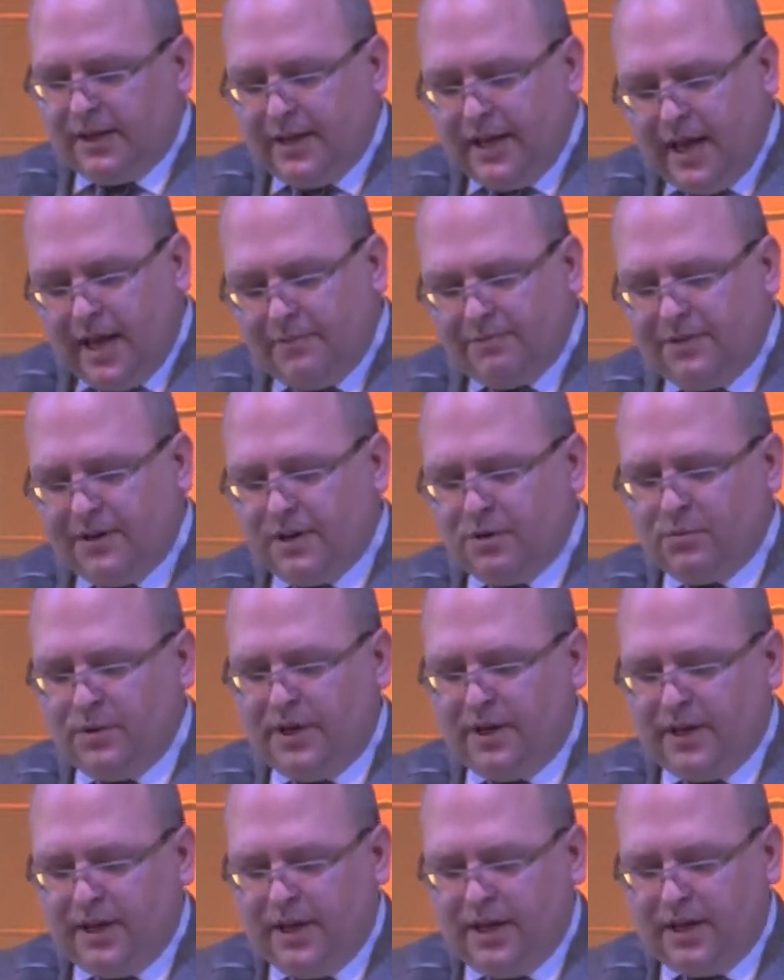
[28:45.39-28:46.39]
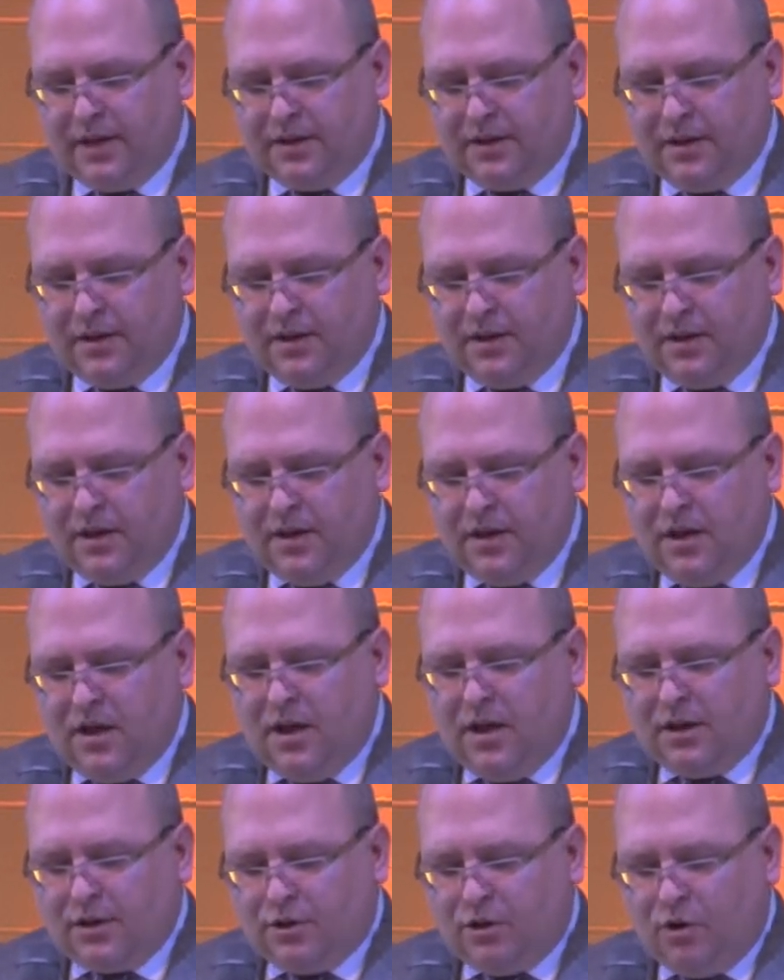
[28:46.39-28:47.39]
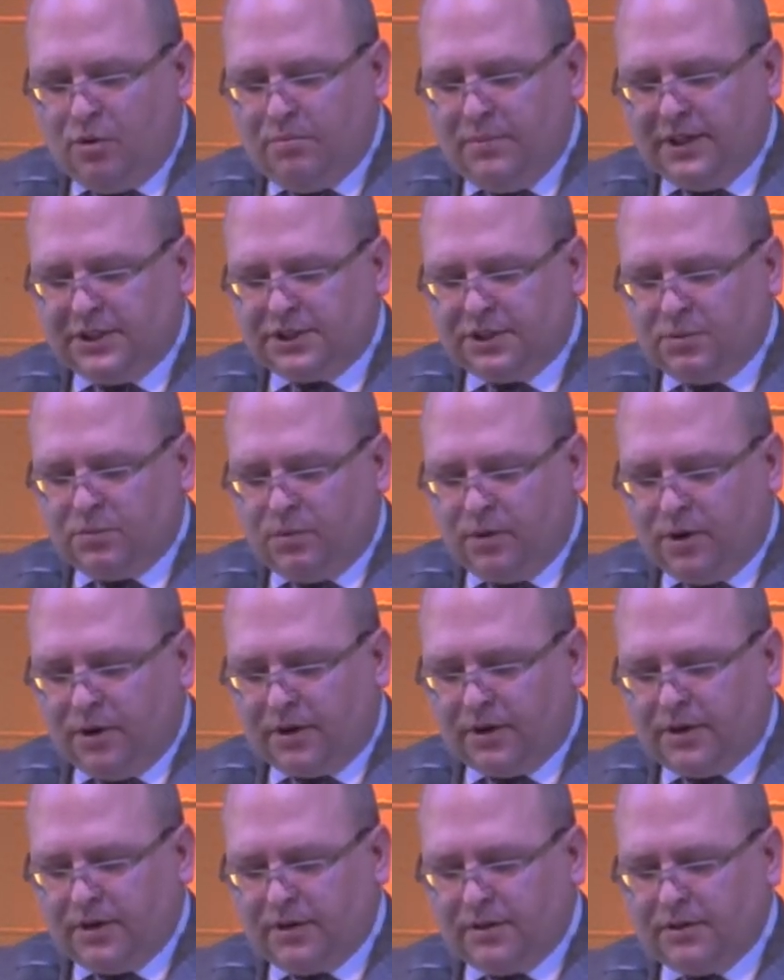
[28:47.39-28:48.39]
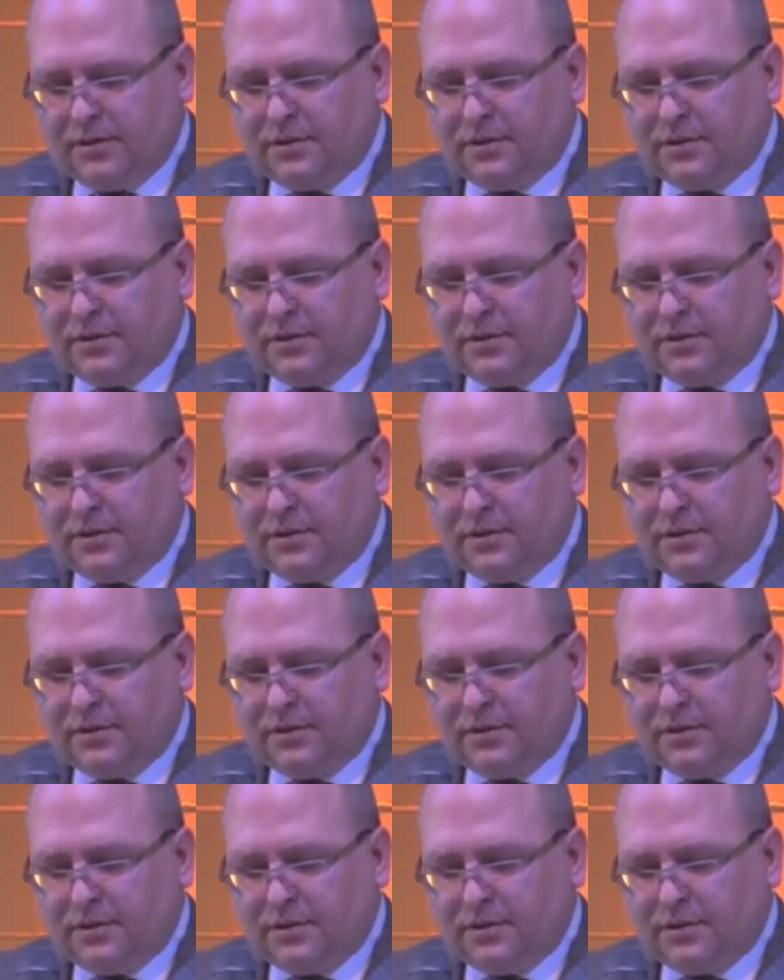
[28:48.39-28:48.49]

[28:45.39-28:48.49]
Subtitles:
Confident we can. Grow mission work.